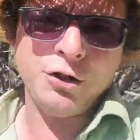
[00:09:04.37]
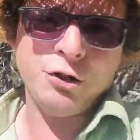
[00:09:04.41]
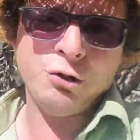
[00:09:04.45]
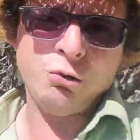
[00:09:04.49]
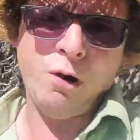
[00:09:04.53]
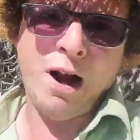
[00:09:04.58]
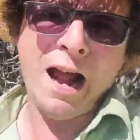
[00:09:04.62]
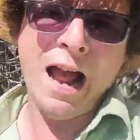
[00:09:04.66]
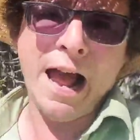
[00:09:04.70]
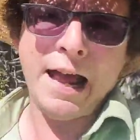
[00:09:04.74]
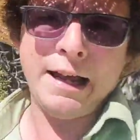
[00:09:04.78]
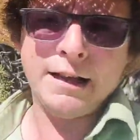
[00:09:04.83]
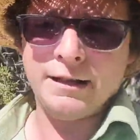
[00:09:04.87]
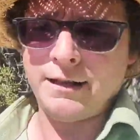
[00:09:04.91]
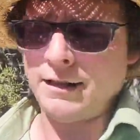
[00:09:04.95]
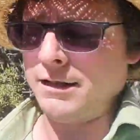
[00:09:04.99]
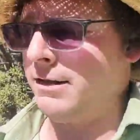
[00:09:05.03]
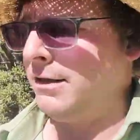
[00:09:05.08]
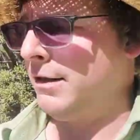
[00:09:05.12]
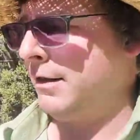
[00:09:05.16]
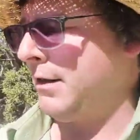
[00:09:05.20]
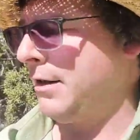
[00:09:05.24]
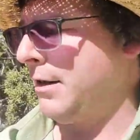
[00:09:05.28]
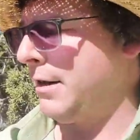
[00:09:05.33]
tracks
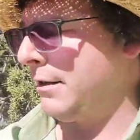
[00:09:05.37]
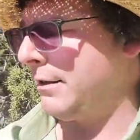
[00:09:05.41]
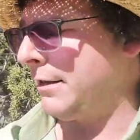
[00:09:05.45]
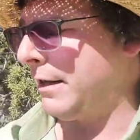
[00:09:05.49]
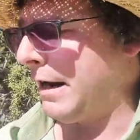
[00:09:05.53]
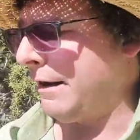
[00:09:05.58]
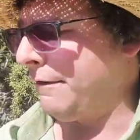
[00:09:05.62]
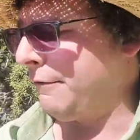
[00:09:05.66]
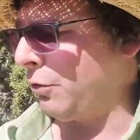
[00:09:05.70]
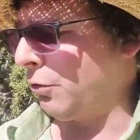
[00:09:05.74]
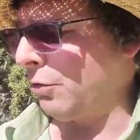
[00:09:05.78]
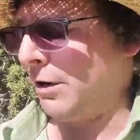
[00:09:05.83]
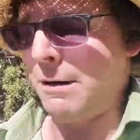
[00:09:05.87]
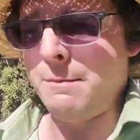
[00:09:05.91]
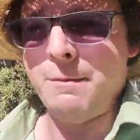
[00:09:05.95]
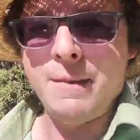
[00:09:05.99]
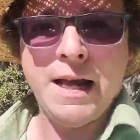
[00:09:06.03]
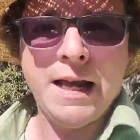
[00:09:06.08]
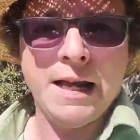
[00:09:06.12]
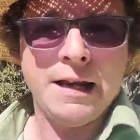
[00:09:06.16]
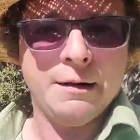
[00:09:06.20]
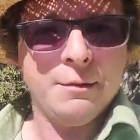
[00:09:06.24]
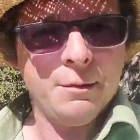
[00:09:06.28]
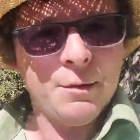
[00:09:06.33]
that I've already
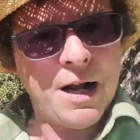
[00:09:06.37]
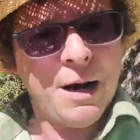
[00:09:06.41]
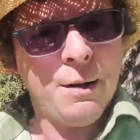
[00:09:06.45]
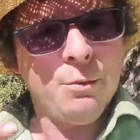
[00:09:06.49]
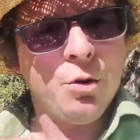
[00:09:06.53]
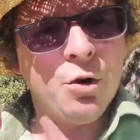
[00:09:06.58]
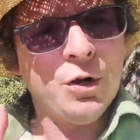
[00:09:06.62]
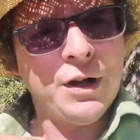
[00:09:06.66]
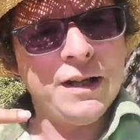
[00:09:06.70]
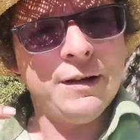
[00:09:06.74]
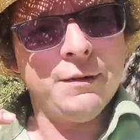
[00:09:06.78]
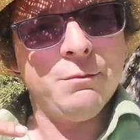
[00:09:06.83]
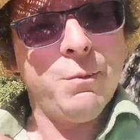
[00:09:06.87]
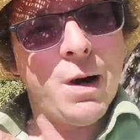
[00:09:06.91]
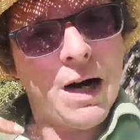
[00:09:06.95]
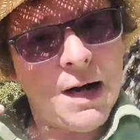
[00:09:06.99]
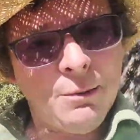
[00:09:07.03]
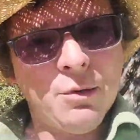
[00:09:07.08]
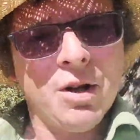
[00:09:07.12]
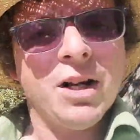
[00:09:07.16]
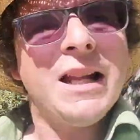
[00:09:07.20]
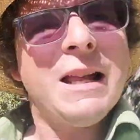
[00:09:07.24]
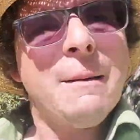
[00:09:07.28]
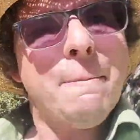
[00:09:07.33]
made. I'm going to, but
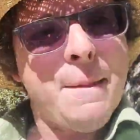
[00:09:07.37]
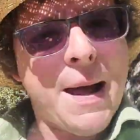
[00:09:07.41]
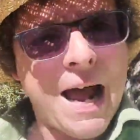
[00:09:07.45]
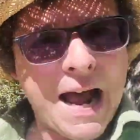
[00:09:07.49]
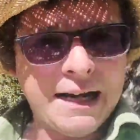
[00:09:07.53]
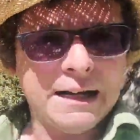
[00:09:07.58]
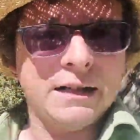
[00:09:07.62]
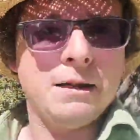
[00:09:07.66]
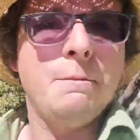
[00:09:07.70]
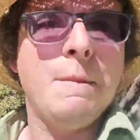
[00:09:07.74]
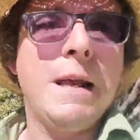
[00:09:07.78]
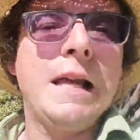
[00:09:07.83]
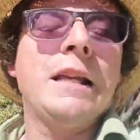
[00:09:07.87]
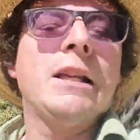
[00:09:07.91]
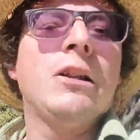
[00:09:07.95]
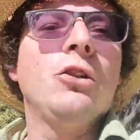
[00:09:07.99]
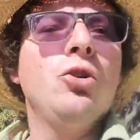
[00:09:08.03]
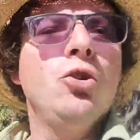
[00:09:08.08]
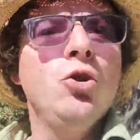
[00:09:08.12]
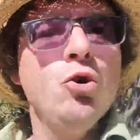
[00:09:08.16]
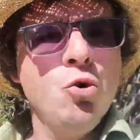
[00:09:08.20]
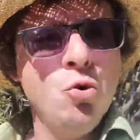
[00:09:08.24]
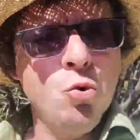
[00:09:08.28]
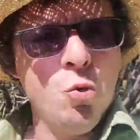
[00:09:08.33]
I'm going to get back into
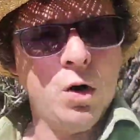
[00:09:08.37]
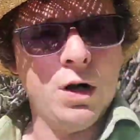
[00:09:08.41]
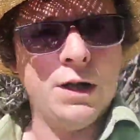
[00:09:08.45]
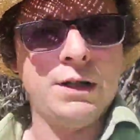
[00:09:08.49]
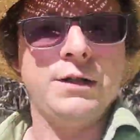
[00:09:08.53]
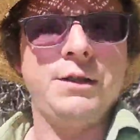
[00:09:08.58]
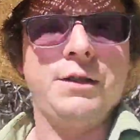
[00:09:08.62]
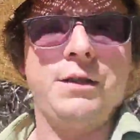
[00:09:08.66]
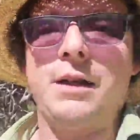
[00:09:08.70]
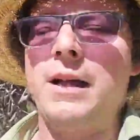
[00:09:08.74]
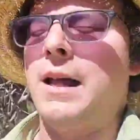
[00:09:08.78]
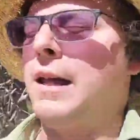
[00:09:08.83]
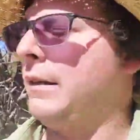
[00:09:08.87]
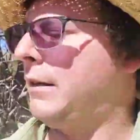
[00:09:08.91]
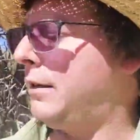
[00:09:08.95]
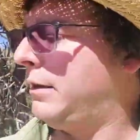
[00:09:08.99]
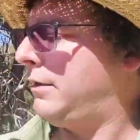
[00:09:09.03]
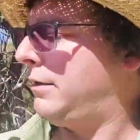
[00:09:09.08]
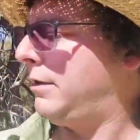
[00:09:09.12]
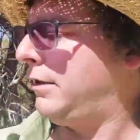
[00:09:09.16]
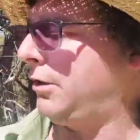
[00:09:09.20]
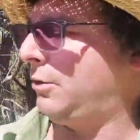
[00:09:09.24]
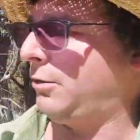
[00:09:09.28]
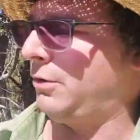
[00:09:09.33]
making new ones and
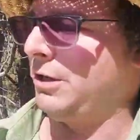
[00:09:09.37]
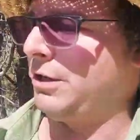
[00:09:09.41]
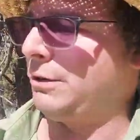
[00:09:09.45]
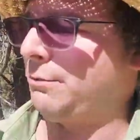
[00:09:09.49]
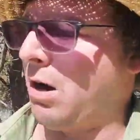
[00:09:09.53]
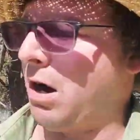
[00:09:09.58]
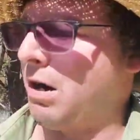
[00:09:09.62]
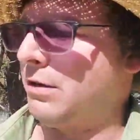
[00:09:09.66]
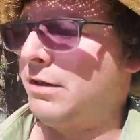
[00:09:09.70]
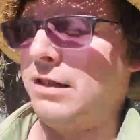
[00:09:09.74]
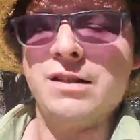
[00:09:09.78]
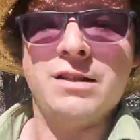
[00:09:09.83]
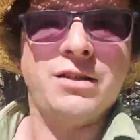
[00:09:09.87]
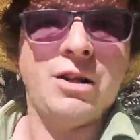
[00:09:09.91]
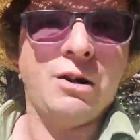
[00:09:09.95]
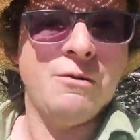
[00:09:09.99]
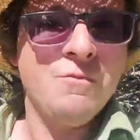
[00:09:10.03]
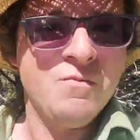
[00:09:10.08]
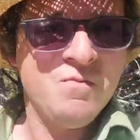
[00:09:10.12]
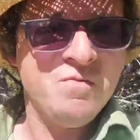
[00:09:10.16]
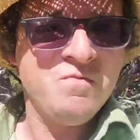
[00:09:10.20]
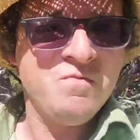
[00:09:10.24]
continue in this process. So